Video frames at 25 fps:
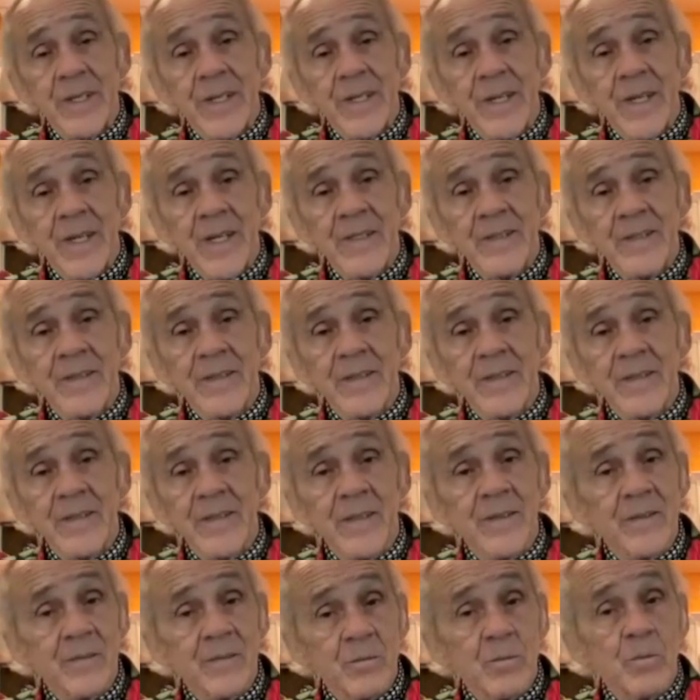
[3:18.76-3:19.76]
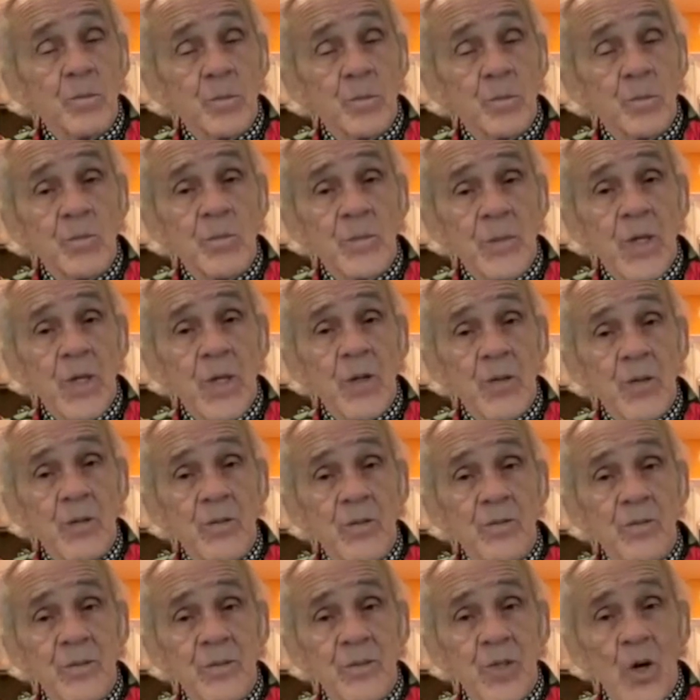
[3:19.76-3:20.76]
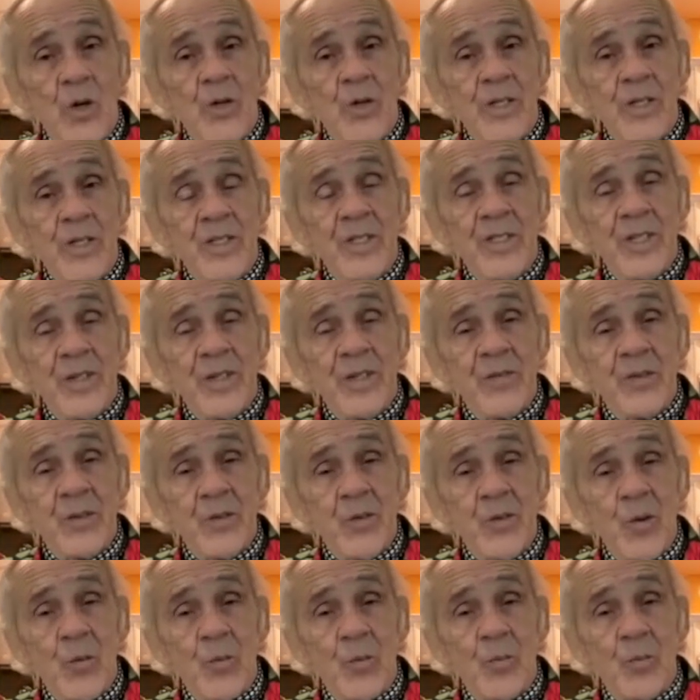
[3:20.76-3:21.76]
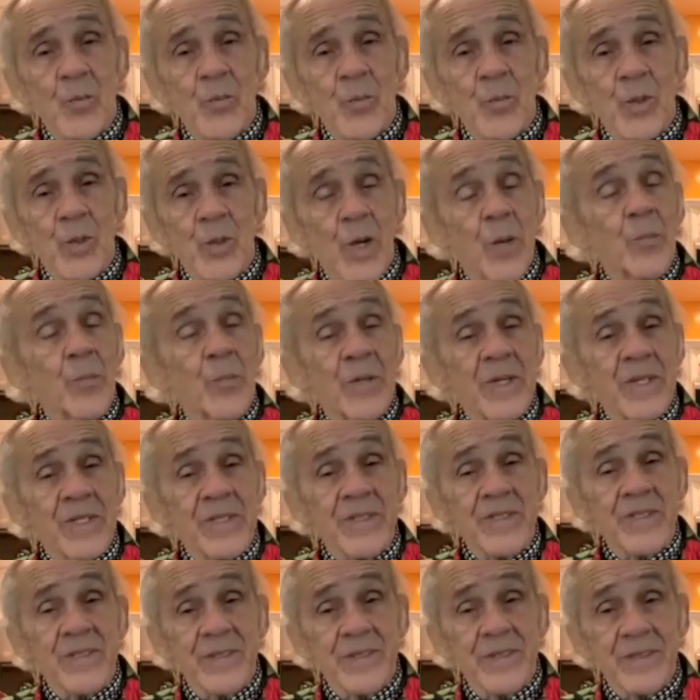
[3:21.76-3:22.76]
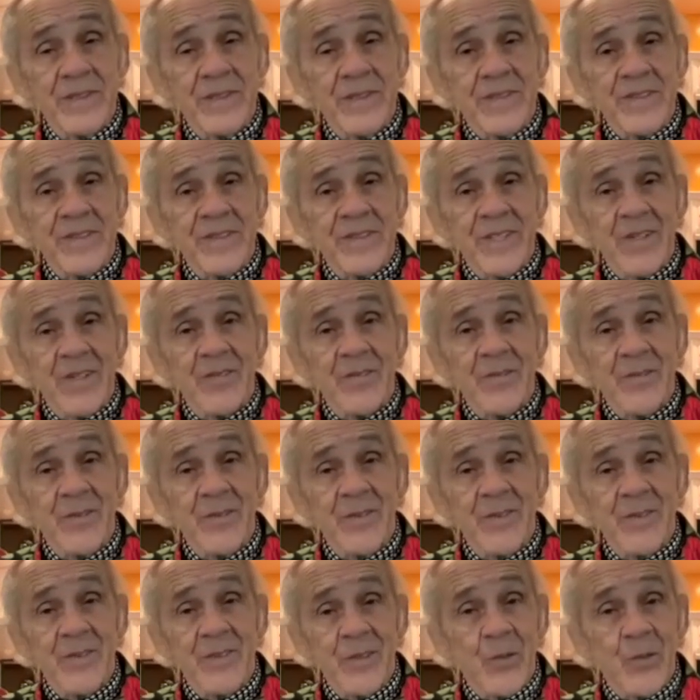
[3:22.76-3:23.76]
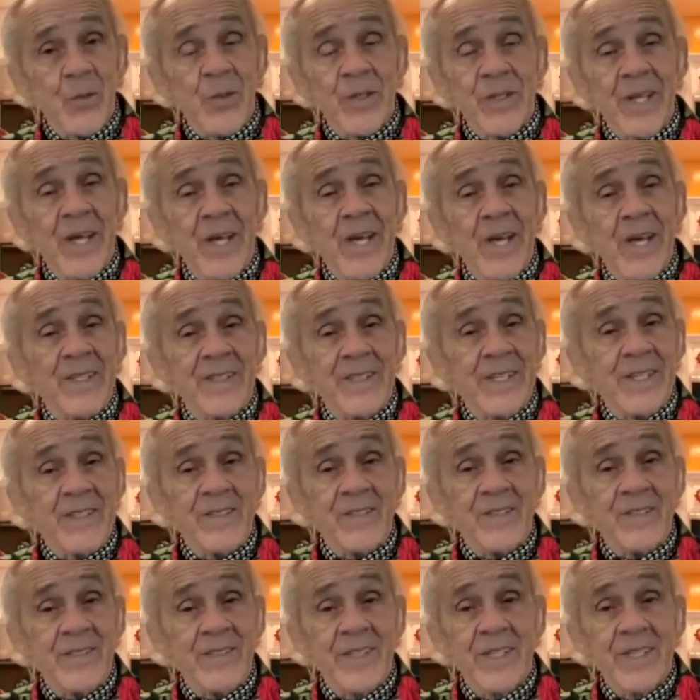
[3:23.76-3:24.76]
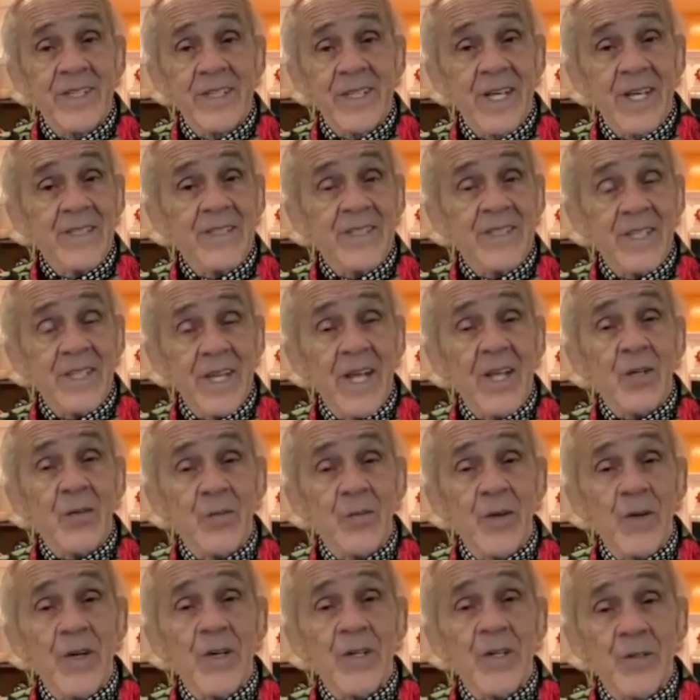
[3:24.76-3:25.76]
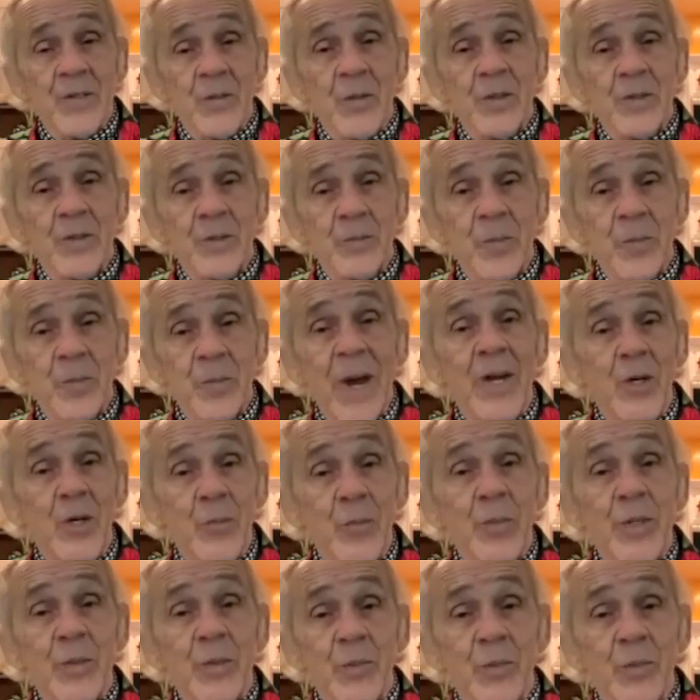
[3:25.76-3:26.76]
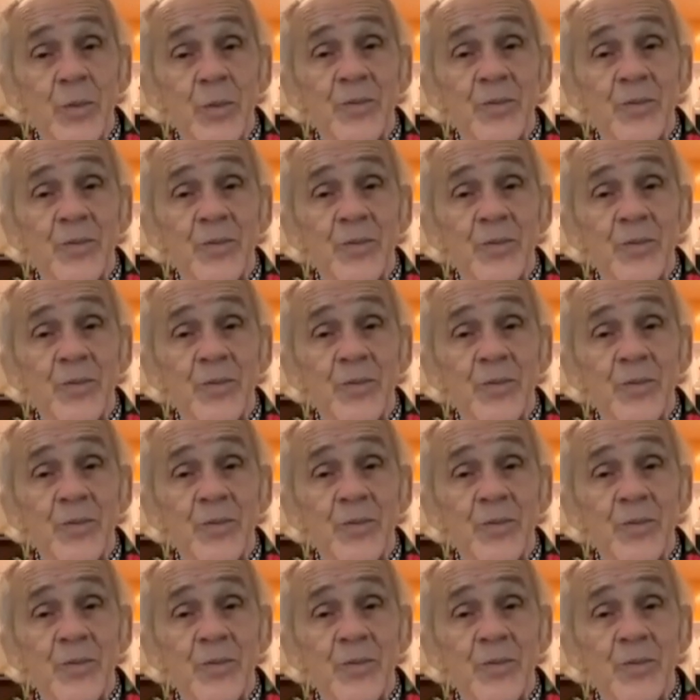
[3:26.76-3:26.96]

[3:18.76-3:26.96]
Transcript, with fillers: and and you know, talking to different corp companies and stuff. Doing that that's that's a lot of fun to inspire people.